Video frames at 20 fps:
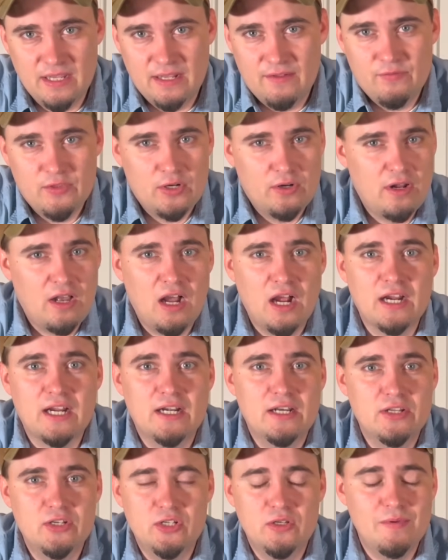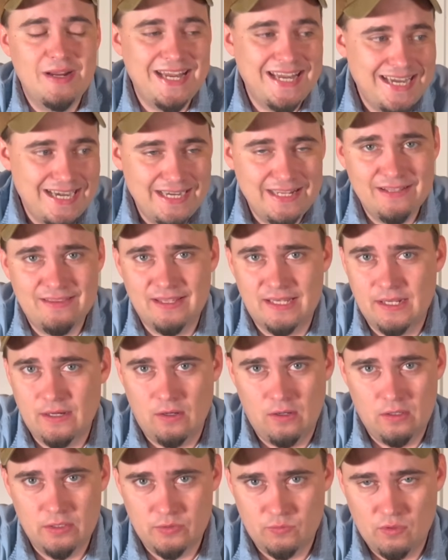and they're not going to do anything at
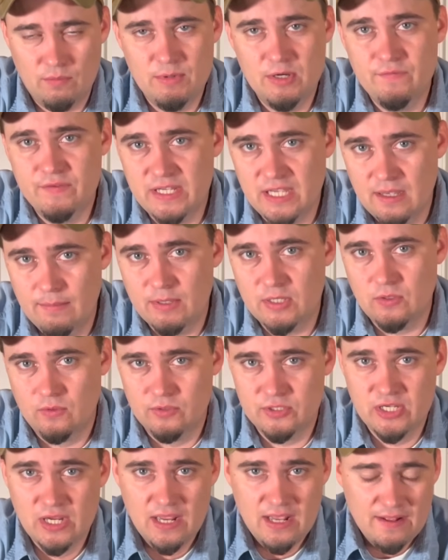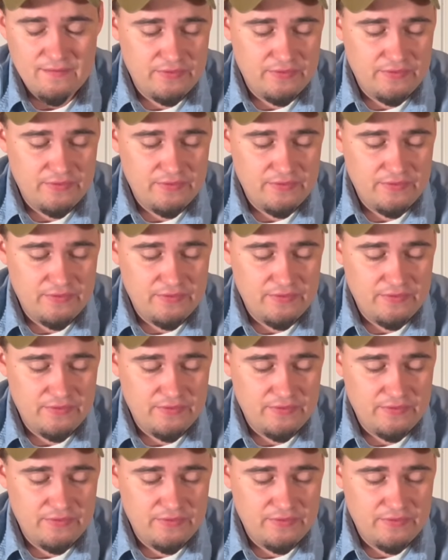all to remove chemicals.